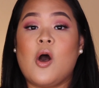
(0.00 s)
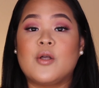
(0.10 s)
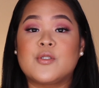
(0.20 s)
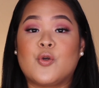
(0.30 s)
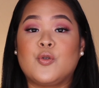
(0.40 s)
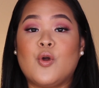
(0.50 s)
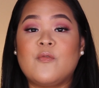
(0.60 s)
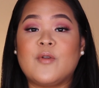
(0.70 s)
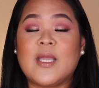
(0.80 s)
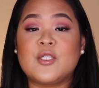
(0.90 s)
Also,
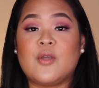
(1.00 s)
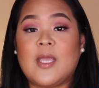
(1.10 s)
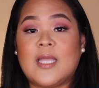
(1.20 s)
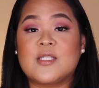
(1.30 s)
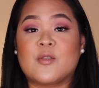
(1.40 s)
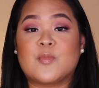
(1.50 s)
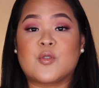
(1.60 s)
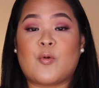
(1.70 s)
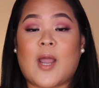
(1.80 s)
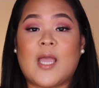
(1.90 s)
don't forget to hit
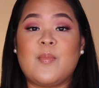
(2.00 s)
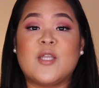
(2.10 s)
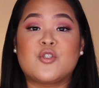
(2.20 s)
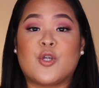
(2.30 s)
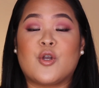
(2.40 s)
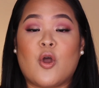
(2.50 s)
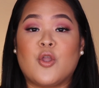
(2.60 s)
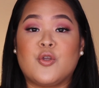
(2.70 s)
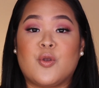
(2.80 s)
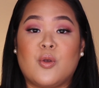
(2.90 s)
subscribe and turn
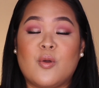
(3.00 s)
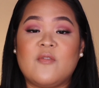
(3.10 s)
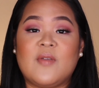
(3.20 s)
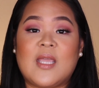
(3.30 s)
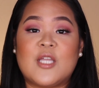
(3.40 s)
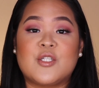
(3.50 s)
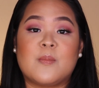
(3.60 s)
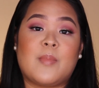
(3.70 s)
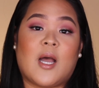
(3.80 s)
on your notification